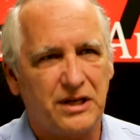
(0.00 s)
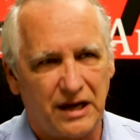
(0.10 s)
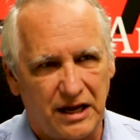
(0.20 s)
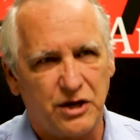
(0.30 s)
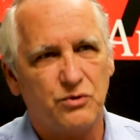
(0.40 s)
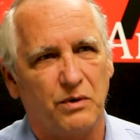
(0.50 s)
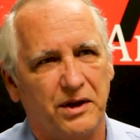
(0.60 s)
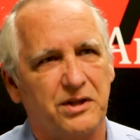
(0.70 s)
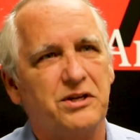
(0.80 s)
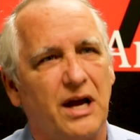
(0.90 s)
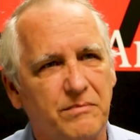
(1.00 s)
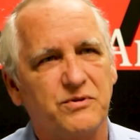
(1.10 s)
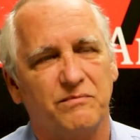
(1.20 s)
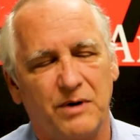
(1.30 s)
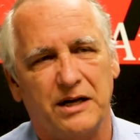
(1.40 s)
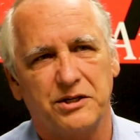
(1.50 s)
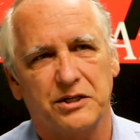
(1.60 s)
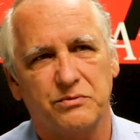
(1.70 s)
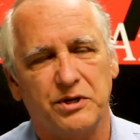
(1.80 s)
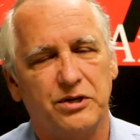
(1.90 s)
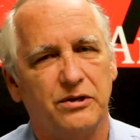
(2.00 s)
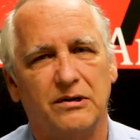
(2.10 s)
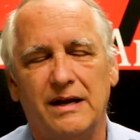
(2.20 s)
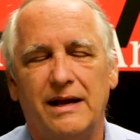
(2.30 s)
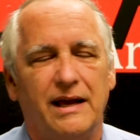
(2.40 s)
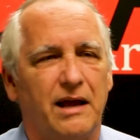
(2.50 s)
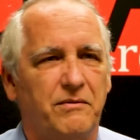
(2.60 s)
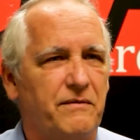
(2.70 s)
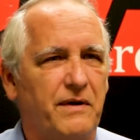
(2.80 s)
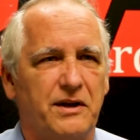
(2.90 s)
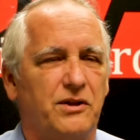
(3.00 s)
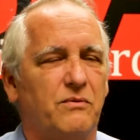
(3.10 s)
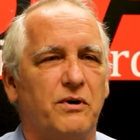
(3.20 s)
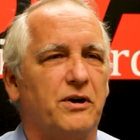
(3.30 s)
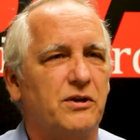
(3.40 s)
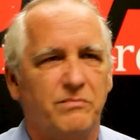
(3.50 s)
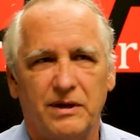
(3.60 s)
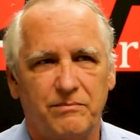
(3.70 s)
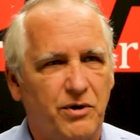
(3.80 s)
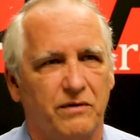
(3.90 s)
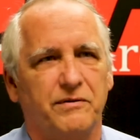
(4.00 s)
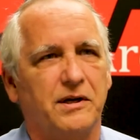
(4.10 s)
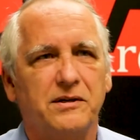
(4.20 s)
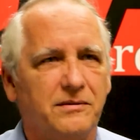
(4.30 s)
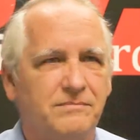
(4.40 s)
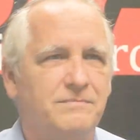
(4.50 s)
in each one of the types of projects we do, and we find their work to be perfect.